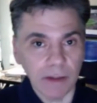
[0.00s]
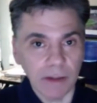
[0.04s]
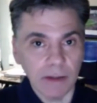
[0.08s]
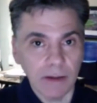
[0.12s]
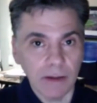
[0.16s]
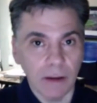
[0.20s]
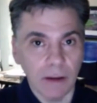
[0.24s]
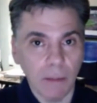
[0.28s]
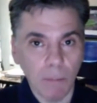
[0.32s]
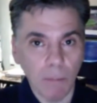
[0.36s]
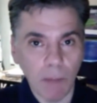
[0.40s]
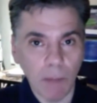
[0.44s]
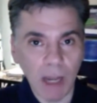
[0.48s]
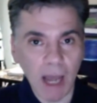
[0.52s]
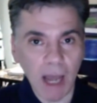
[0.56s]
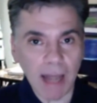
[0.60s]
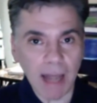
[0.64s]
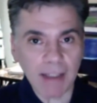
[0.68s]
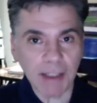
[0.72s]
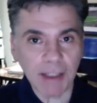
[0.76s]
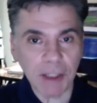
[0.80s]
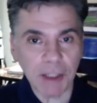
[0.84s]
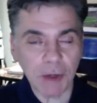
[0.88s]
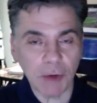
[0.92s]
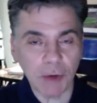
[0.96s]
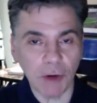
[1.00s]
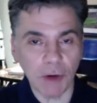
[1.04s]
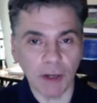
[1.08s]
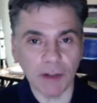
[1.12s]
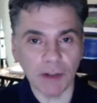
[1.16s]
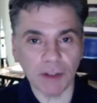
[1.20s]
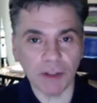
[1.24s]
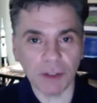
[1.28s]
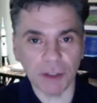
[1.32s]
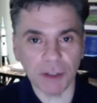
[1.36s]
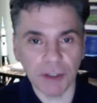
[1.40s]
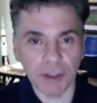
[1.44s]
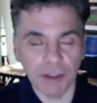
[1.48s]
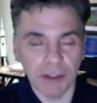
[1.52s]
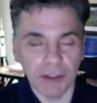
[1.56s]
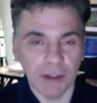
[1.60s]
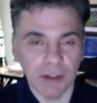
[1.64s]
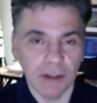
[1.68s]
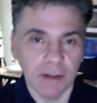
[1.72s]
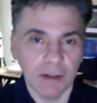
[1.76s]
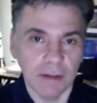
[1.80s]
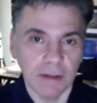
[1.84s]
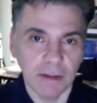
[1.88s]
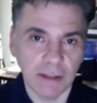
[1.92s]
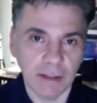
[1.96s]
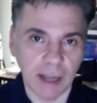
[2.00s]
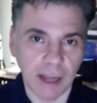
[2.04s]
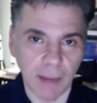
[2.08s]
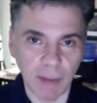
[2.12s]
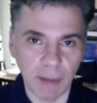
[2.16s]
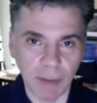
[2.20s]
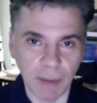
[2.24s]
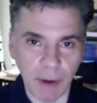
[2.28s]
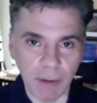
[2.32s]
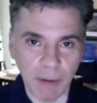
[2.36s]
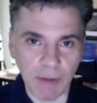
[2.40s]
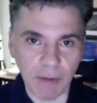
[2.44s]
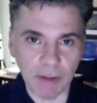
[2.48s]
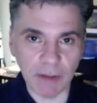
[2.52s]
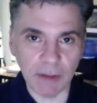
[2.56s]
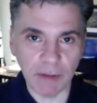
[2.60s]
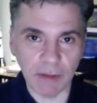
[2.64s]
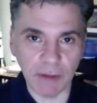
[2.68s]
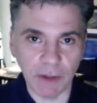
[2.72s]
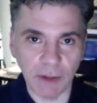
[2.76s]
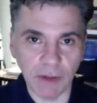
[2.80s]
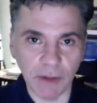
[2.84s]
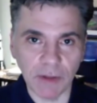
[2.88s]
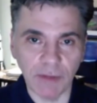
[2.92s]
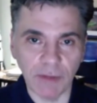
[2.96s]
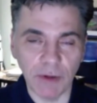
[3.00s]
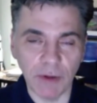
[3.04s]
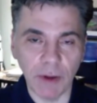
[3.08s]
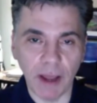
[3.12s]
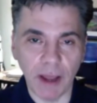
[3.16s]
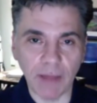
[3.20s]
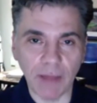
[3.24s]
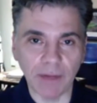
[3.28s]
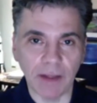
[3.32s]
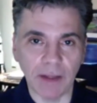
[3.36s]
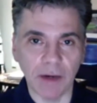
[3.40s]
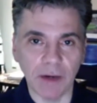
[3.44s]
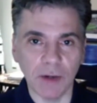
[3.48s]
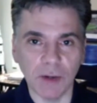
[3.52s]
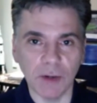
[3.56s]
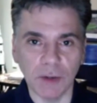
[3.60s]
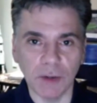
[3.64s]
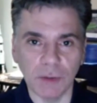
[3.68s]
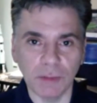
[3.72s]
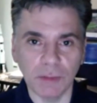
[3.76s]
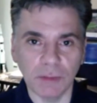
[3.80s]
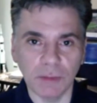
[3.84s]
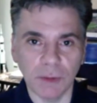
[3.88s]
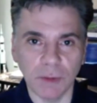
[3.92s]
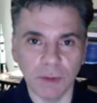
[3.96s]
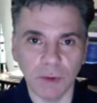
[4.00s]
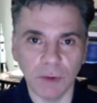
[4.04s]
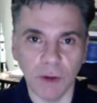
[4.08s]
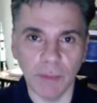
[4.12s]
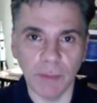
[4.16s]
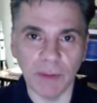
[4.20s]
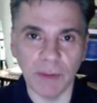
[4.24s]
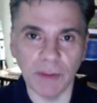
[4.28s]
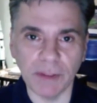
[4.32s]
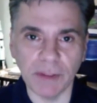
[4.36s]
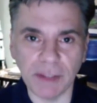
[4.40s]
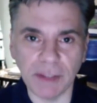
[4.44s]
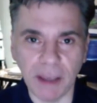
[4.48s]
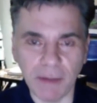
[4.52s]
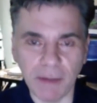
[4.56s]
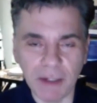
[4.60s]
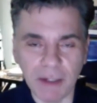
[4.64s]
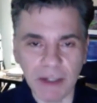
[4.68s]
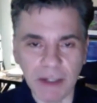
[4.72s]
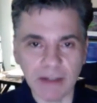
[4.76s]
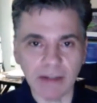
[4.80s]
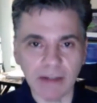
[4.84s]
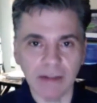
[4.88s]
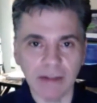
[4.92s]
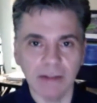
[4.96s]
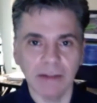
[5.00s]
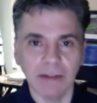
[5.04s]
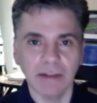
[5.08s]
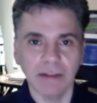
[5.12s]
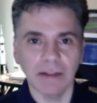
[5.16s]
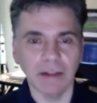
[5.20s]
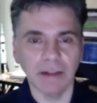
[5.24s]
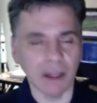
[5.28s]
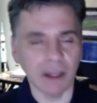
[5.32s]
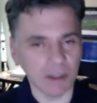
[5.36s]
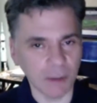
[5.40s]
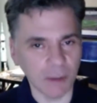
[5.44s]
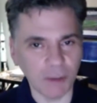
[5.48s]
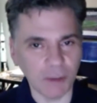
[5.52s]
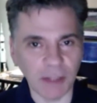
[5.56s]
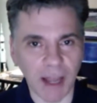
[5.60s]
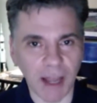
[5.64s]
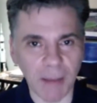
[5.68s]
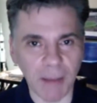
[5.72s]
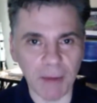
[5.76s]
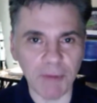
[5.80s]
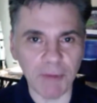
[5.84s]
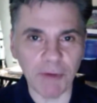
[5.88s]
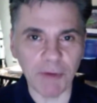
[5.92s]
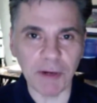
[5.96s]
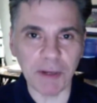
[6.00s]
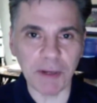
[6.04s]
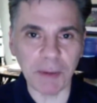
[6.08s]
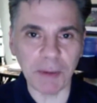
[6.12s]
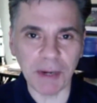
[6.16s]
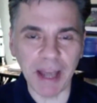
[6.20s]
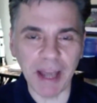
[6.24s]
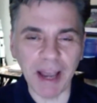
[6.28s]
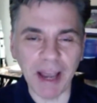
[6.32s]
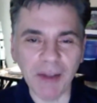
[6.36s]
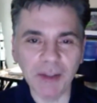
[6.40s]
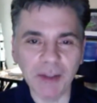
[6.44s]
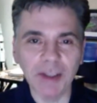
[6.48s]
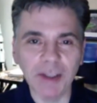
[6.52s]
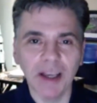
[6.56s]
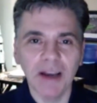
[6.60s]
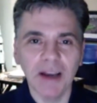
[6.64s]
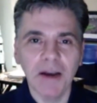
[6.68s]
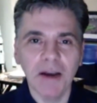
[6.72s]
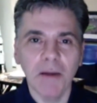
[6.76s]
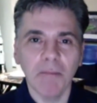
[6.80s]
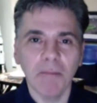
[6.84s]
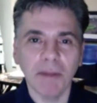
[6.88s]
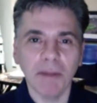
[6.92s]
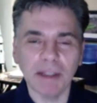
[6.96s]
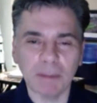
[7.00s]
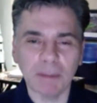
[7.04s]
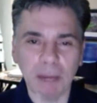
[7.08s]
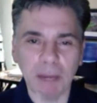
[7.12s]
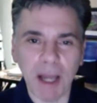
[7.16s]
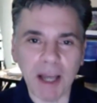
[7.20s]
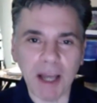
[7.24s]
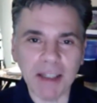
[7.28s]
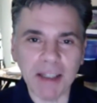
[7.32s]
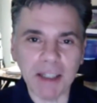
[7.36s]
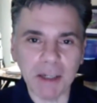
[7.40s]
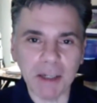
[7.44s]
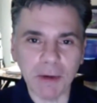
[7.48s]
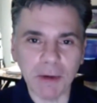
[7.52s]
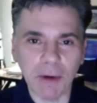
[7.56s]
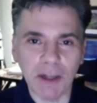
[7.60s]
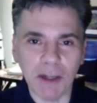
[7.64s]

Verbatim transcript: Malachi Crunch, timely reference for those of you out there who grew up in the seventies, not so timely for anyone else, but the Malachi Crunch